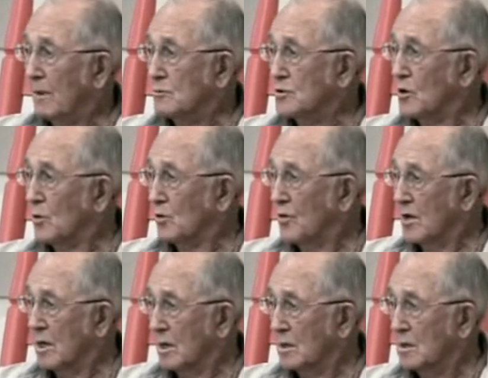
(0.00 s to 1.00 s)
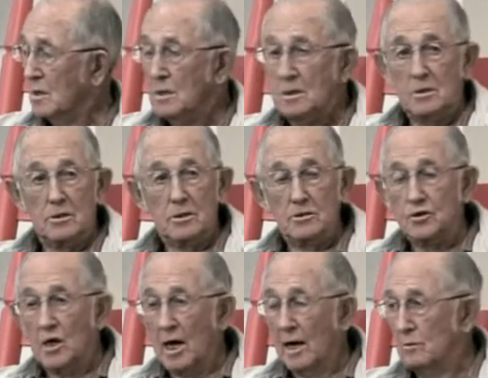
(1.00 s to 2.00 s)
They were so thick. The
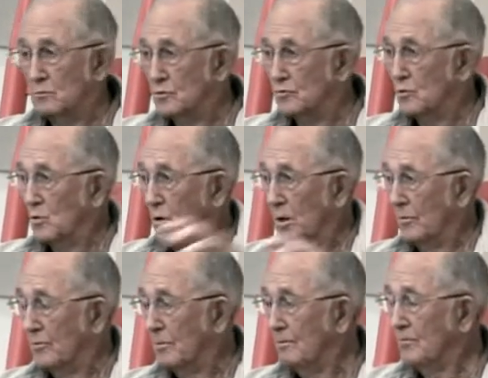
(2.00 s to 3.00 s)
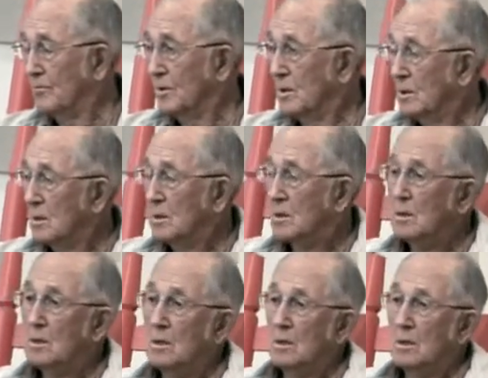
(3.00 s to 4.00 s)
sign was full of them.
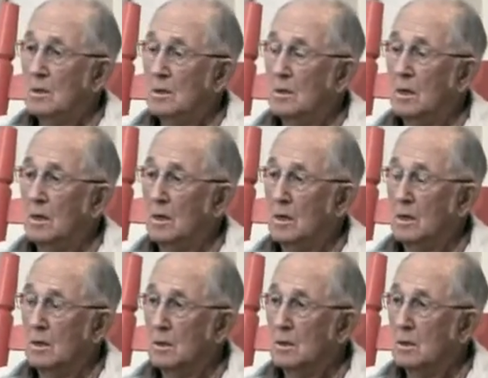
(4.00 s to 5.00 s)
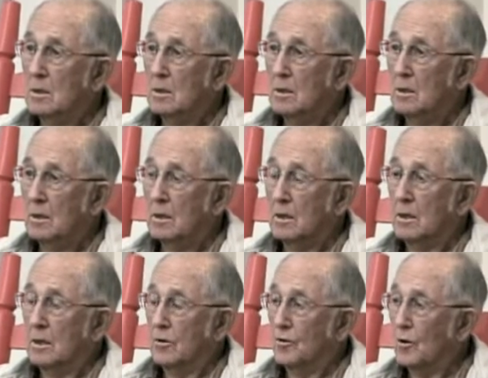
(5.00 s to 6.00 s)
Uh,
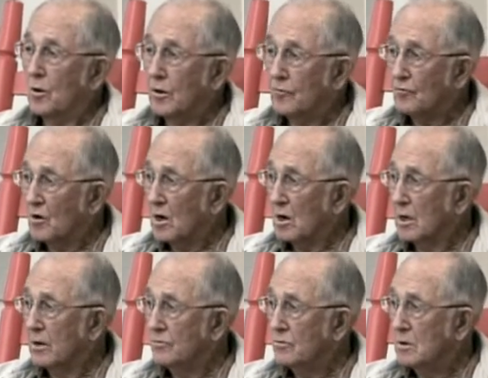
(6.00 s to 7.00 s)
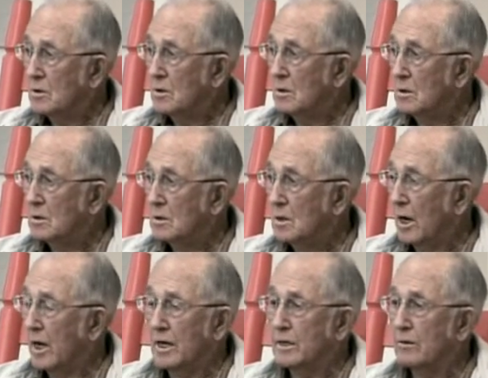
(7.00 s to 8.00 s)
in 35,
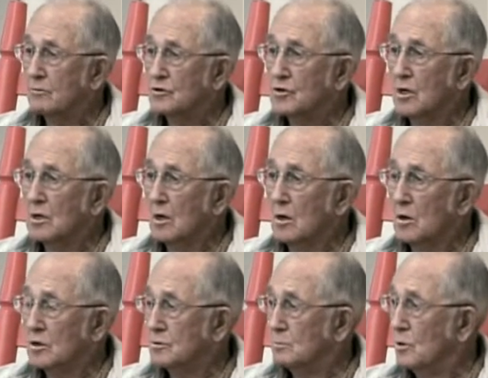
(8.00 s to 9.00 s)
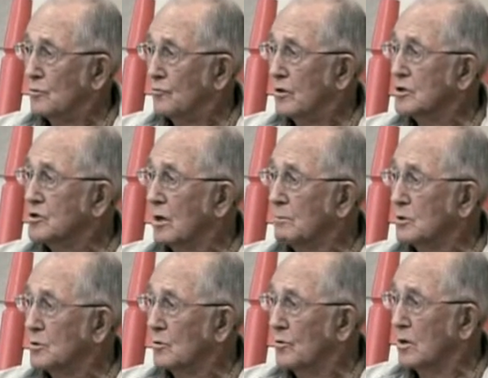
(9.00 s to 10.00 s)
I had never seen a large bluefish up
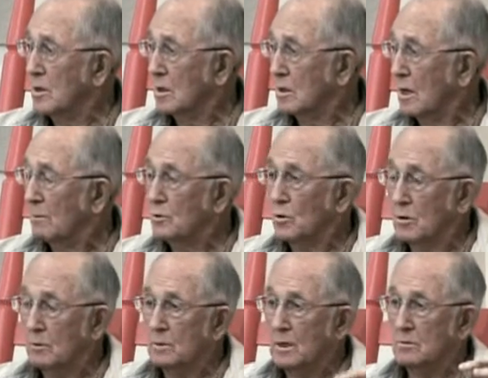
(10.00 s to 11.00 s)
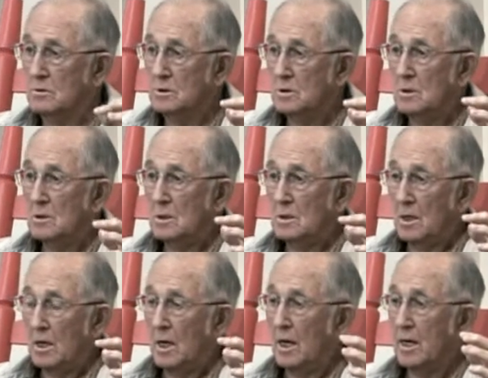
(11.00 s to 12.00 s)
until then. I'm talking about
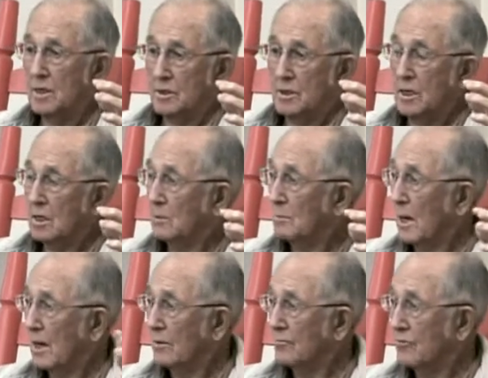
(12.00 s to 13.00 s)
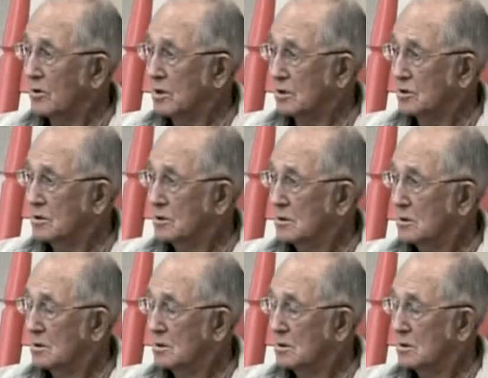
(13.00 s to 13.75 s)
eight, 10 pound fish.